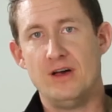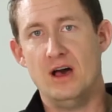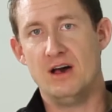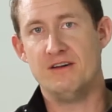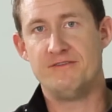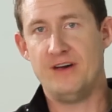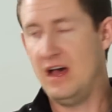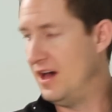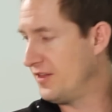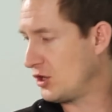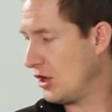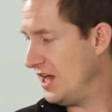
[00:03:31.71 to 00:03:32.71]
of
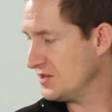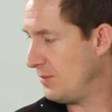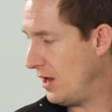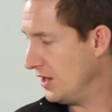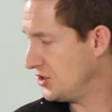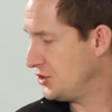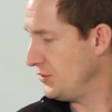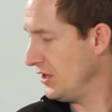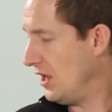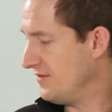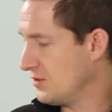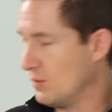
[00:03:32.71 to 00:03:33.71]
the crossbar, shooting
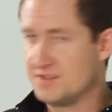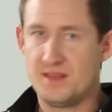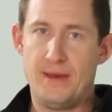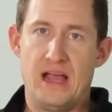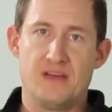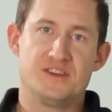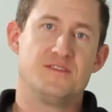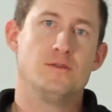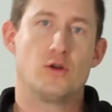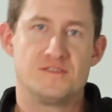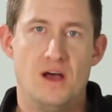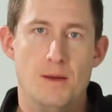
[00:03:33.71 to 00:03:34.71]
off towards the back of his
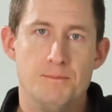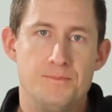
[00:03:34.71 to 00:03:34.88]
floor tom.